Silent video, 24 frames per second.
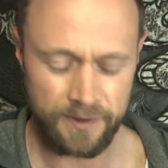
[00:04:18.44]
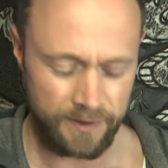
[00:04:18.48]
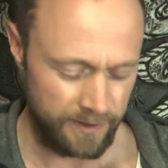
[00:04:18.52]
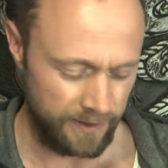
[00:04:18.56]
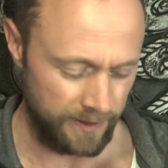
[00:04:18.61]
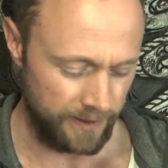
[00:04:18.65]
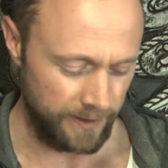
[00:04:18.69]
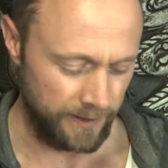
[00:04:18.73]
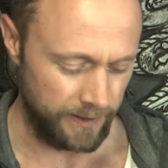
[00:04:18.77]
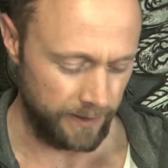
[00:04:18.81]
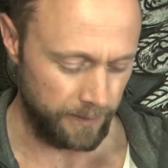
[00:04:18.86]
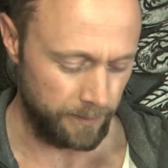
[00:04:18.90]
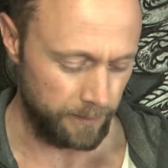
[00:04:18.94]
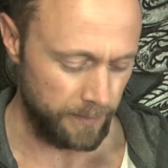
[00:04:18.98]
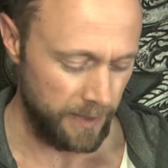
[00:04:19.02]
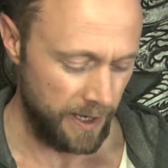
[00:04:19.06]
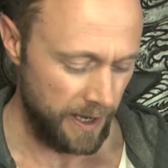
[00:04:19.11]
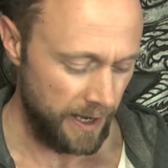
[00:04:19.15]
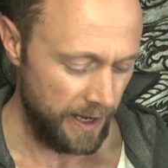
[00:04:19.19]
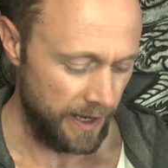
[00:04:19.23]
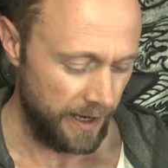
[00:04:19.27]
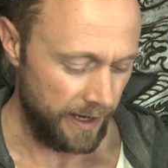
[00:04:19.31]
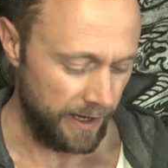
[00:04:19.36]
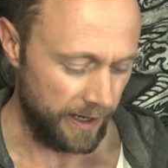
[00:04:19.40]
Um,
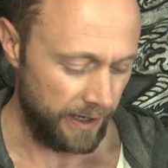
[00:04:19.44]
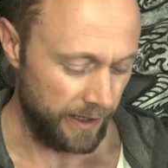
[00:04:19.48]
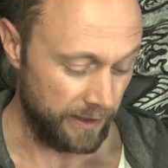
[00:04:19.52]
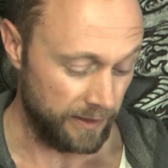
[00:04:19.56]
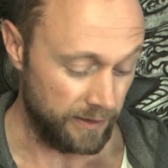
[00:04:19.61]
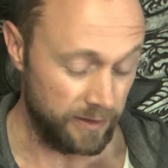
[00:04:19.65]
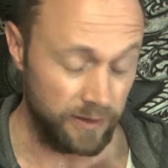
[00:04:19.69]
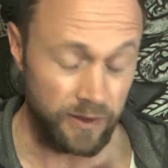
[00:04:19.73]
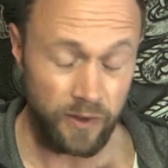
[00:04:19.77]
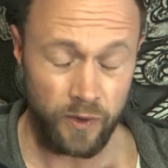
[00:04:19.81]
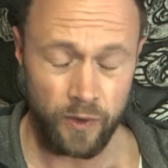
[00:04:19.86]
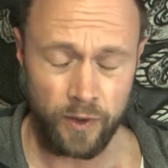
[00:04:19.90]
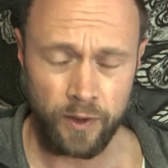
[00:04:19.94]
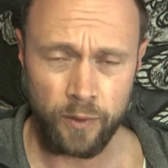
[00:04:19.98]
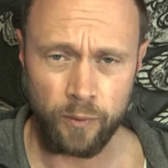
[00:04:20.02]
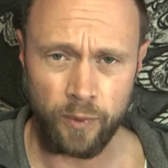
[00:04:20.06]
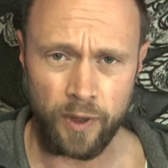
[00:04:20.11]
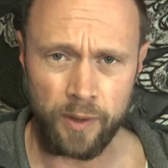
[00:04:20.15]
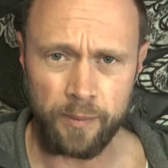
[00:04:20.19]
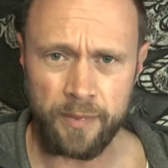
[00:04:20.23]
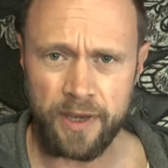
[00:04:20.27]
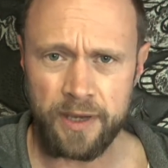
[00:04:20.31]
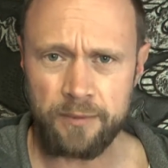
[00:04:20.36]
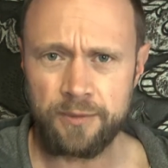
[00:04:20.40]
and well,
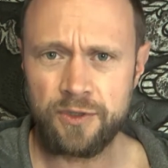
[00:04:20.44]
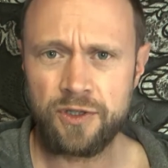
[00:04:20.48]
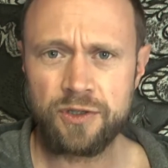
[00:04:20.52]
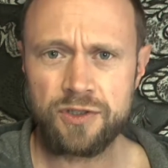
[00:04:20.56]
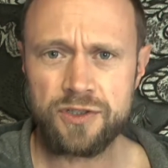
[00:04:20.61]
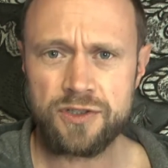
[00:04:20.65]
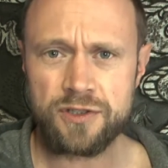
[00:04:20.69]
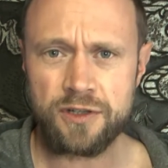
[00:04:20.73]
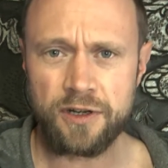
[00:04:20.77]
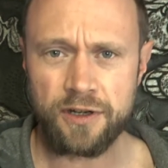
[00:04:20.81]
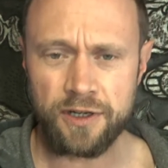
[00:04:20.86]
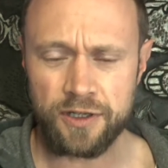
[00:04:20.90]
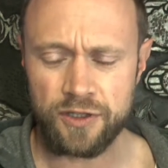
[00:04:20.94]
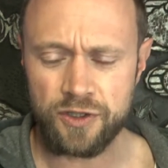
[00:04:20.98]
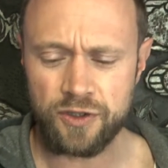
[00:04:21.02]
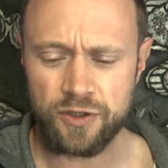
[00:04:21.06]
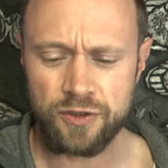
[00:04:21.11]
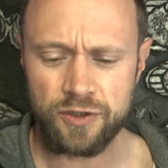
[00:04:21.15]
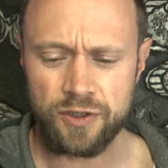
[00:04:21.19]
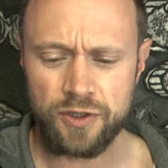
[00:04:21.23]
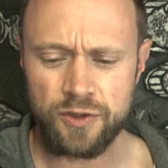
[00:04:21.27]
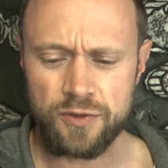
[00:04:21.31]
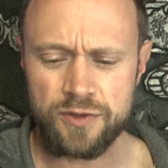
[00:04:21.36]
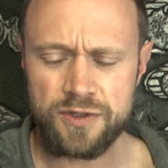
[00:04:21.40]
maybe you started to
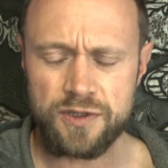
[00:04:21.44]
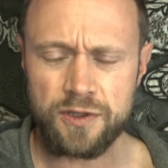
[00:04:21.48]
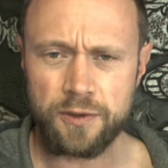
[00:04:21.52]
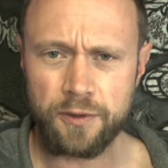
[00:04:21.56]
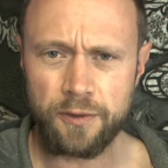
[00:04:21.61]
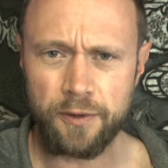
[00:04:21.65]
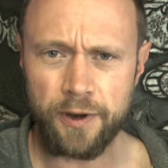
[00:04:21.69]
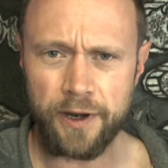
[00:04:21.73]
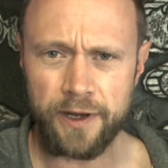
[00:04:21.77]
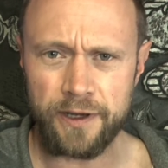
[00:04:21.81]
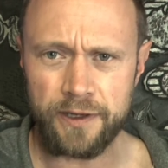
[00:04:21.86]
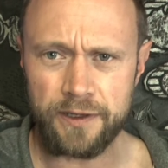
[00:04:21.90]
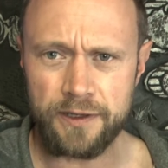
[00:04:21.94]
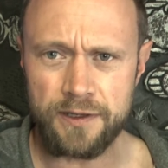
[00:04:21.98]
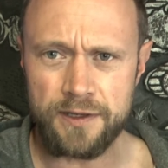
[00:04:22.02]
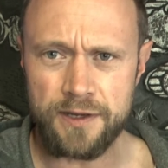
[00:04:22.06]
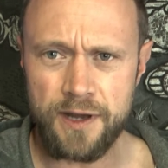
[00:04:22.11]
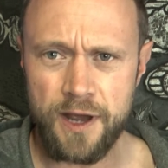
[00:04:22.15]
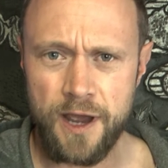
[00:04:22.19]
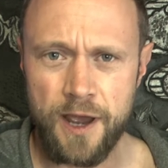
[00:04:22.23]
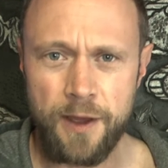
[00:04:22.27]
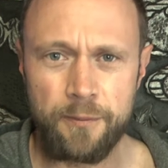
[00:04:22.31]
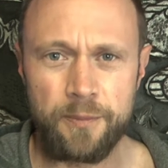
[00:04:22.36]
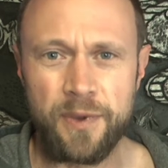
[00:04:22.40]
use a grid.
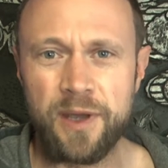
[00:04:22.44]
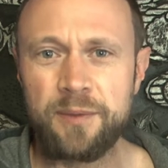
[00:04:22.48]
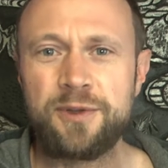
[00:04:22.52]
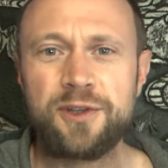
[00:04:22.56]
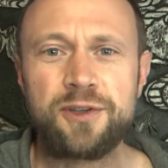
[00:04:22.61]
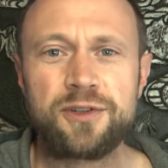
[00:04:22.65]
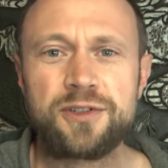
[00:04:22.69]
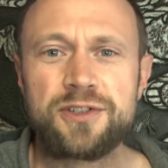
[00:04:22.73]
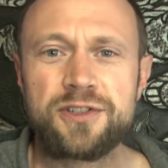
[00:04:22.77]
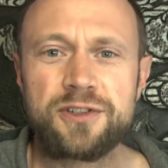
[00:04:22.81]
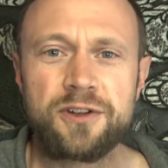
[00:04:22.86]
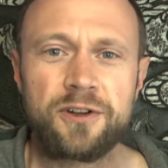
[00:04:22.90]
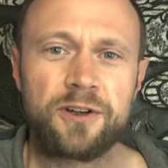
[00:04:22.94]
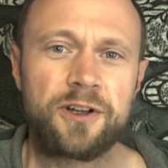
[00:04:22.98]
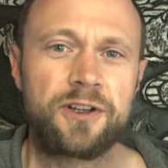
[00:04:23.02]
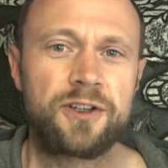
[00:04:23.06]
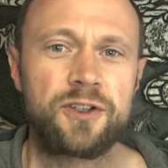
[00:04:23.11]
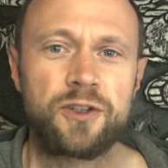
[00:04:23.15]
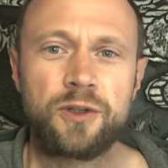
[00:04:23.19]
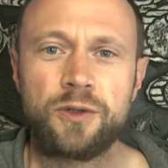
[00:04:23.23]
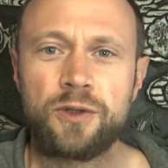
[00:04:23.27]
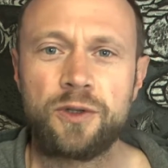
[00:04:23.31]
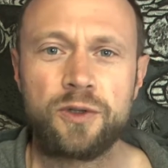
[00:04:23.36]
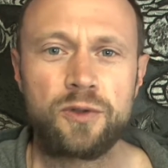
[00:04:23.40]
Maybe you started
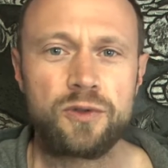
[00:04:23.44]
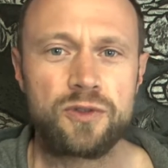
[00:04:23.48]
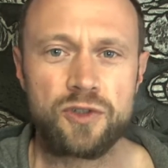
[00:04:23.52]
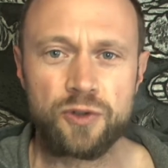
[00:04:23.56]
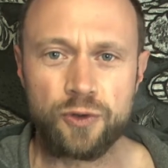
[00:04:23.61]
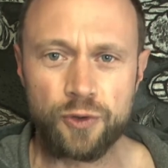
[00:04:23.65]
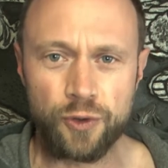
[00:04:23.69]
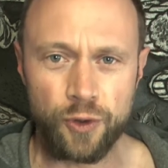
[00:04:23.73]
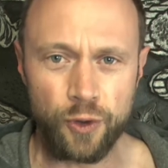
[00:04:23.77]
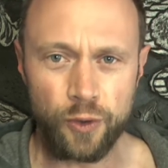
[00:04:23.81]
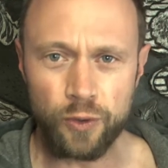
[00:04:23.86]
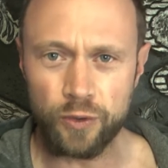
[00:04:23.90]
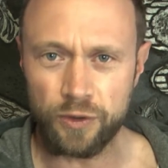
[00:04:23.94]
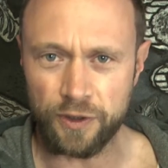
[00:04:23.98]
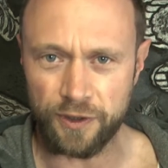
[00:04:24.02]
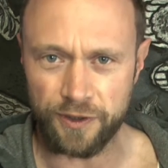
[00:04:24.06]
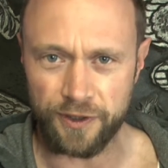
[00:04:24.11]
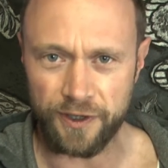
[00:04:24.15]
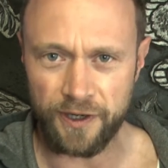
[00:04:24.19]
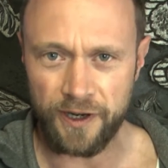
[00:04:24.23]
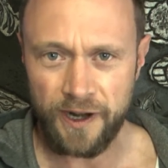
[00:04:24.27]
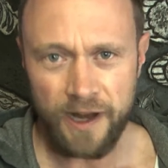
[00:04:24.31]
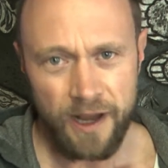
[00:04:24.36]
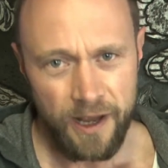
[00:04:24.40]
to use a ruler.
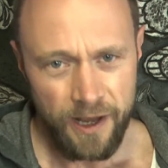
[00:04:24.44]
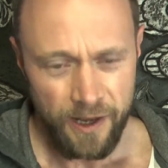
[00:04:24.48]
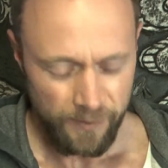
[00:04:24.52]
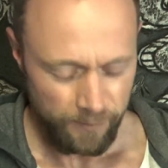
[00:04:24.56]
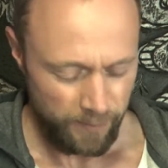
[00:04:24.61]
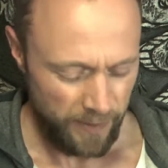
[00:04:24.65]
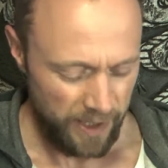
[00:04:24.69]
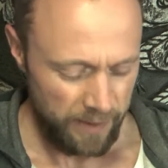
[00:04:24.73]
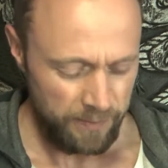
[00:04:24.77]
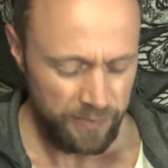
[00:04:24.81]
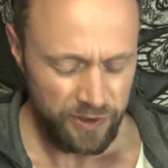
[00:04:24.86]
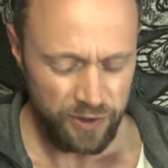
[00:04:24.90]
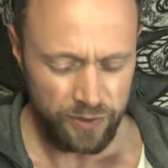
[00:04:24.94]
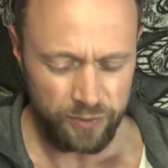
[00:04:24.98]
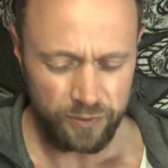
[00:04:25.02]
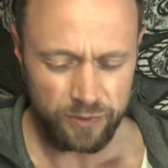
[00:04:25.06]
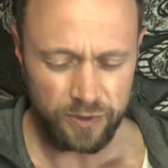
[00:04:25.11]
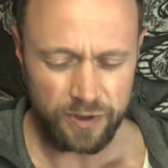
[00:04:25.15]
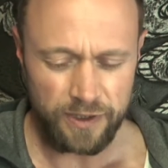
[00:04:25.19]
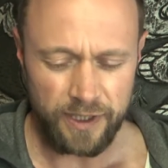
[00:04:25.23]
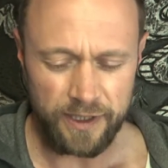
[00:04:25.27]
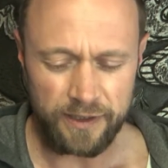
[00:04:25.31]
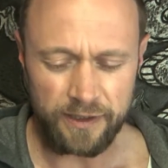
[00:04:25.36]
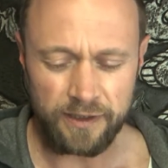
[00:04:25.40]
Maybe you
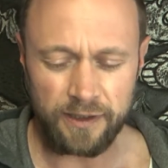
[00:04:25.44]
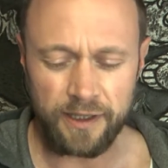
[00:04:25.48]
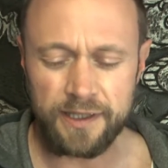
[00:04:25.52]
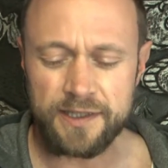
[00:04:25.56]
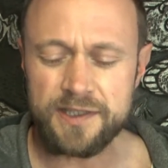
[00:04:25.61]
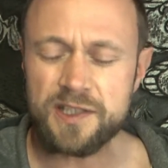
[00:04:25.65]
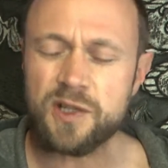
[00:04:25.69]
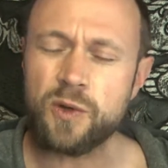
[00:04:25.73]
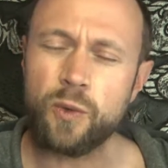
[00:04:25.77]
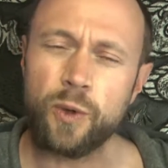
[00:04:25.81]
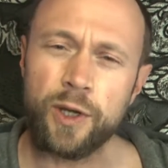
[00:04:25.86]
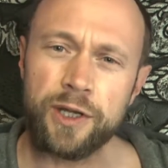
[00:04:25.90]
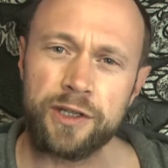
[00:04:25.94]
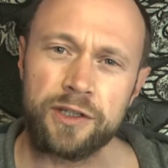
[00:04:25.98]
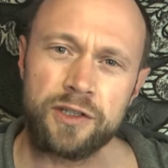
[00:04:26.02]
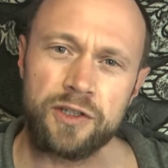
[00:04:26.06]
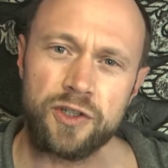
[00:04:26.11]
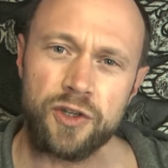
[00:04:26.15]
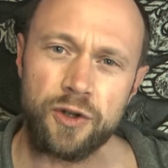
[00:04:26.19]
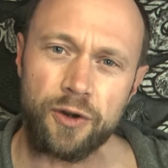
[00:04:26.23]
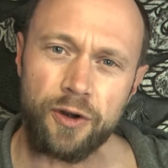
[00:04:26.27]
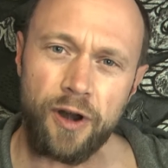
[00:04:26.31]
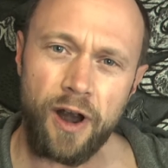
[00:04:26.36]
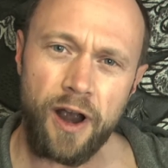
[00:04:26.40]
kind of like squinted
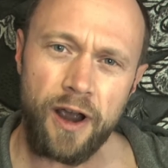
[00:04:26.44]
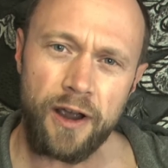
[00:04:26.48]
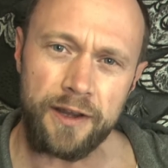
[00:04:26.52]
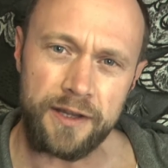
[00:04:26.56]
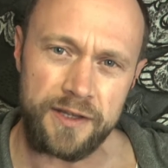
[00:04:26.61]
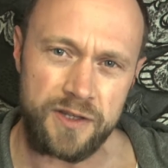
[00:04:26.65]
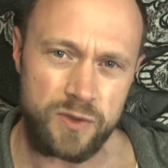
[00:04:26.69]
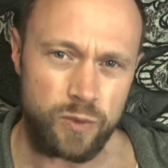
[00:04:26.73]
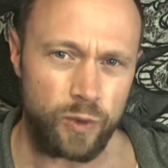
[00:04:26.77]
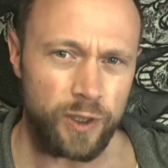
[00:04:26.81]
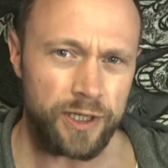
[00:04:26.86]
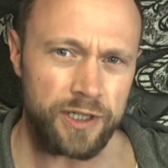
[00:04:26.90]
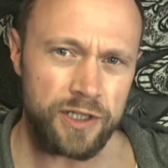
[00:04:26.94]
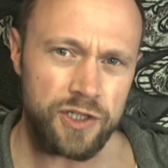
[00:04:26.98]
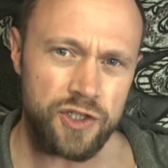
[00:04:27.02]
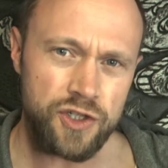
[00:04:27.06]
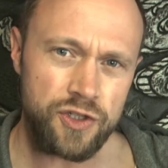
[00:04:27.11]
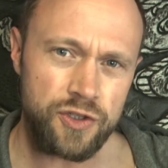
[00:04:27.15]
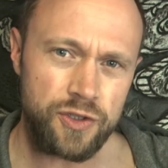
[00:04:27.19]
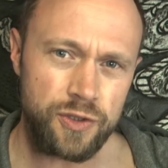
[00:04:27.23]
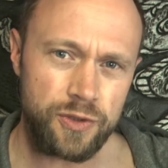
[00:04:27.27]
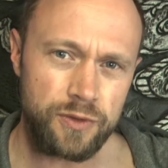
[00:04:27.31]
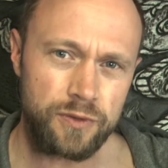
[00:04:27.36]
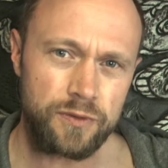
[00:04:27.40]
your eyes. What did you
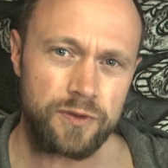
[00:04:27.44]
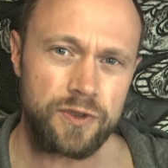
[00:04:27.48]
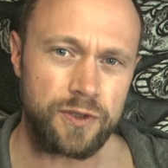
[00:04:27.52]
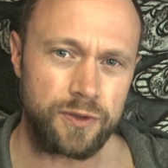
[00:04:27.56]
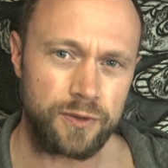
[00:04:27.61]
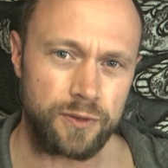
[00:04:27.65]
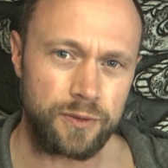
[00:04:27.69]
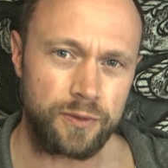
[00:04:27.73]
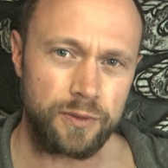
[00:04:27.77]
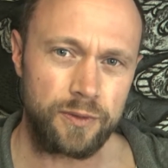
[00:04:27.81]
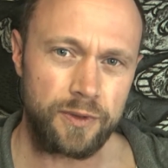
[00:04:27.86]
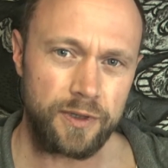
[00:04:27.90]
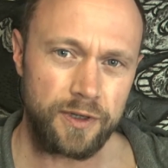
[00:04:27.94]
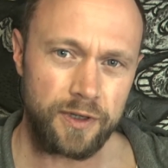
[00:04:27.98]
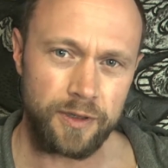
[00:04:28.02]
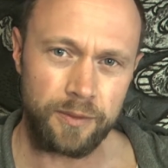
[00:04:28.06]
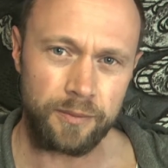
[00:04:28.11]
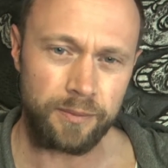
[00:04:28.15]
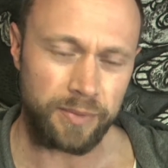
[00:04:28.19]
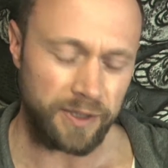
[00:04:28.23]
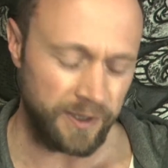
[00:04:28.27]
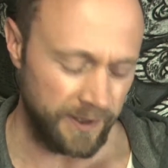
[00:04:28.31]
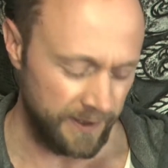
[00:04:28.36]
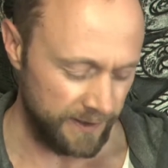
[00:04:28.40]
do to
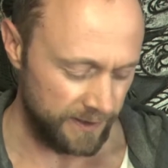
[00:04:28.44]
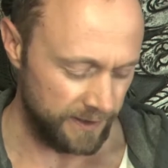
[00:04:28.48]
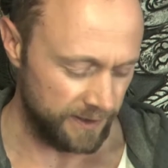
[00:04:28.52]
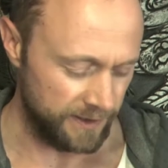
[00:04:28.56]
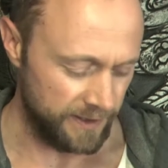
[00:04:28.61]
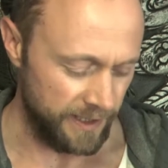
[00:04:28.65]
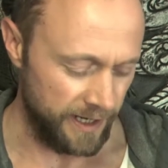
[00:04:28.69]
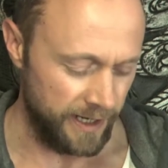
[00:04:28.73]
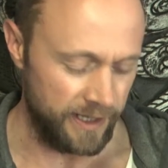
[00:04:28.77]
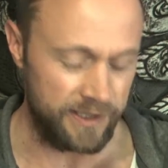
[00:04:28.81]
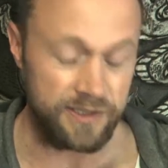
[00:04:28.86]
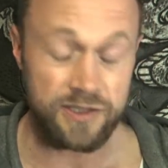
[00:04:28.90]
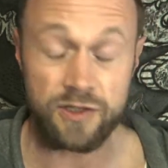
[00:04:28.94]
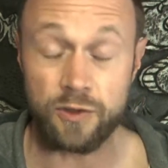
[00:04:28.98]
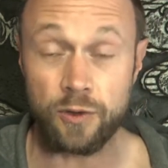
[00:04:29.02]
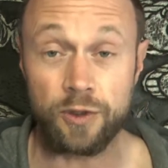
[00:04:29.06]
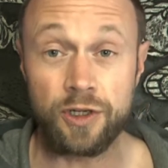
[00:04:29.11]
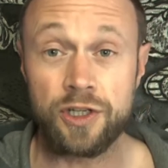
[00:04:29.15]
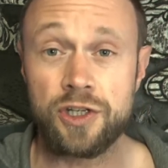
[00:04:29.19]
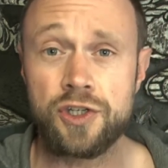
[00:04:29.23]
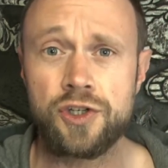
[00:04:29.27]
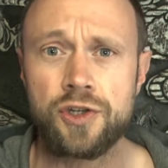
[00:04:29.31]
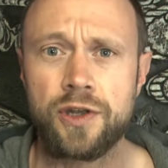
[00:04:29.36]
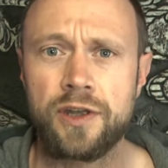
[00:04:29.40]
complete the task? Or
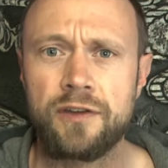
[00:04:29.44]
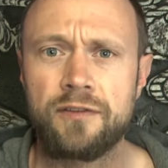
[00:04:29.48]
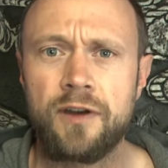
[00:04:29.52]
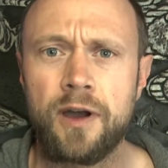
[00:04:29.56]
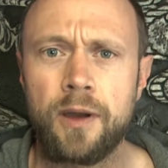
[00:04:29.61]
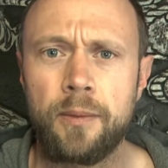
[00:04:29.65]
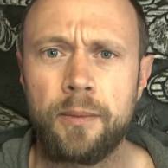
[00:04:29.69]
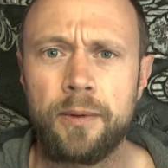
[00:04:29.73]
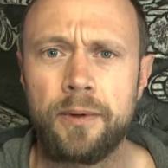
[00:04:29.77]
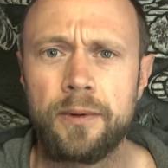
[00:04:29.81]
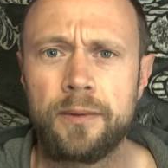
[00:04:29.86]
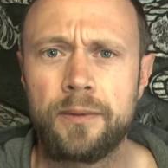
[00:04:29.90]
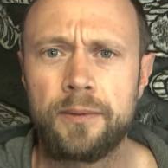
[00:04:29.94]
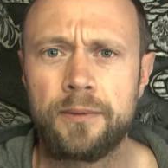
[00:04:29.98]
did you give up?